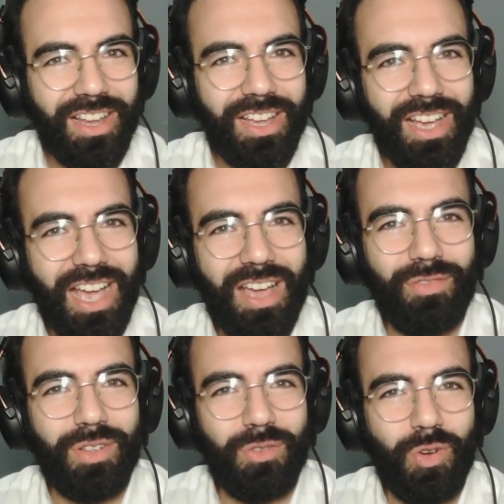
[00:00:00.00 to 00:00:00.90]

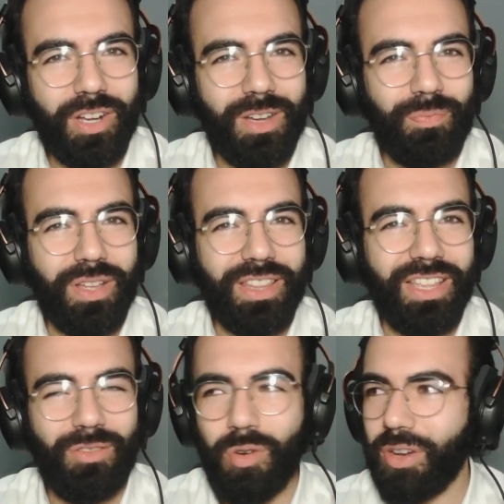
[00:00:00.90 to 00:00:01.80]
haven't
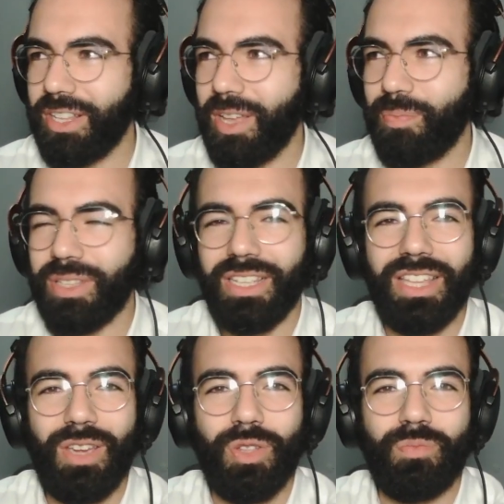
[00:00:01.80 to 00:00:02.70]
woken up in a
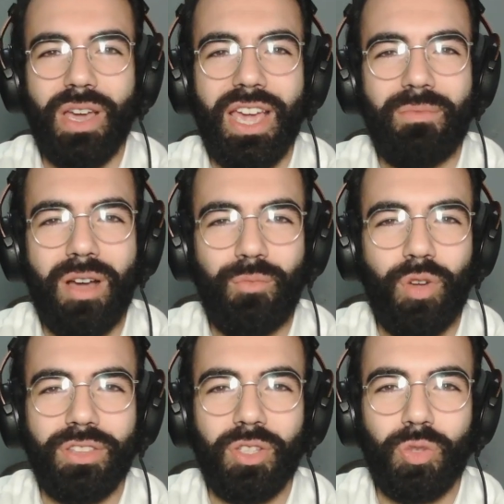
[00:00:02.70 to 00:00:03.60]
day with my mom
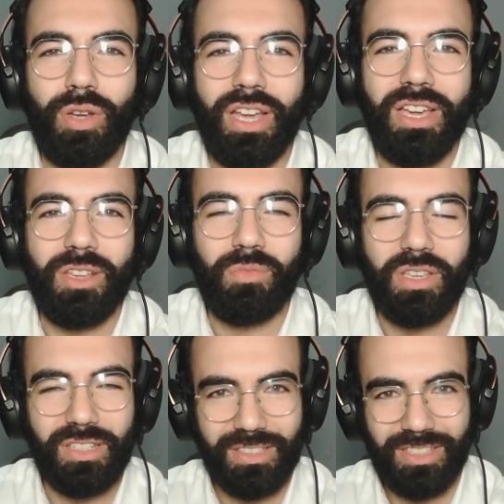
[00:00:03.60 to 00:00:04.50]
wanting to hug
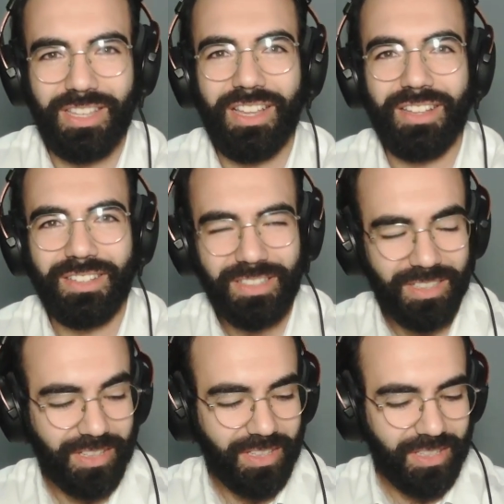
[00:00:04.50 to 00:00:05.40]
me.
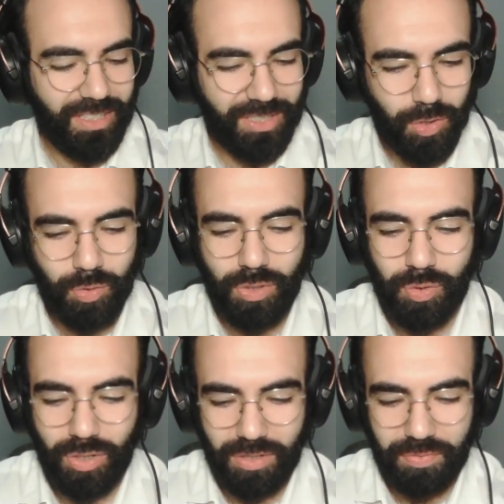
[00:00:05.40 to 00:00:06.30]
So it was
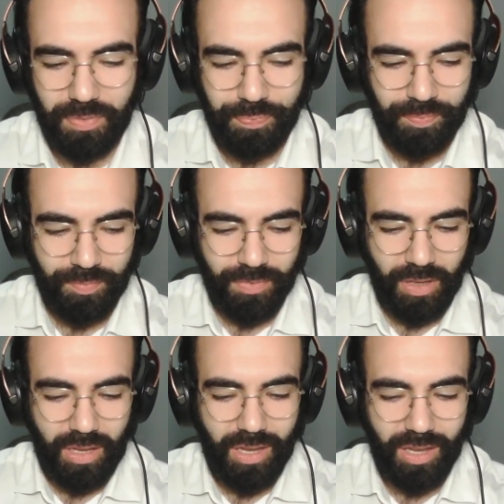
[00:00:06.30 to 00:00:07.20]
wonderful.
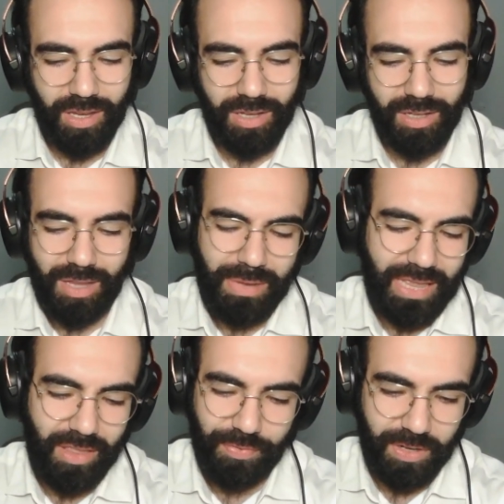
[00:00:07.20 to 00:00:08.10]
And my
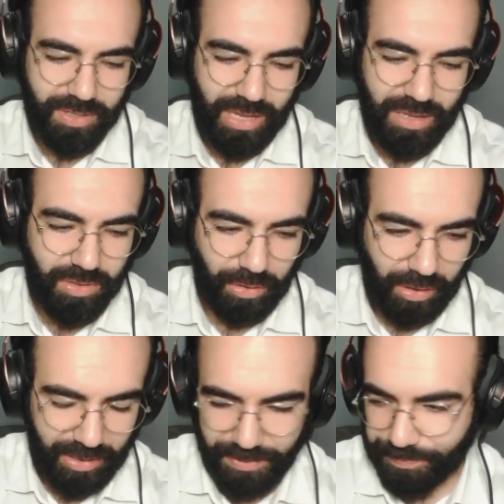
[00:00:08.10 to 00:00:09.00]
dad, of course, also
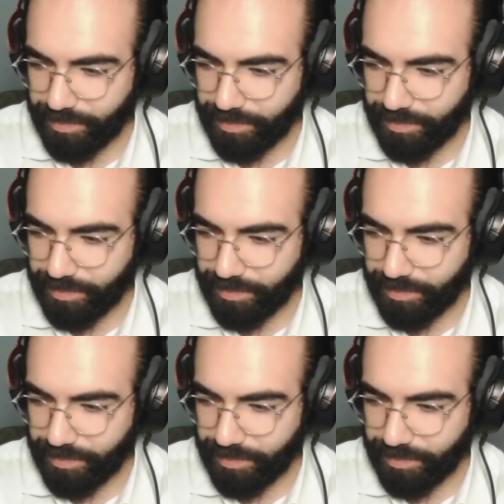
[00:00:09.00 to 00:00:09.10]
not.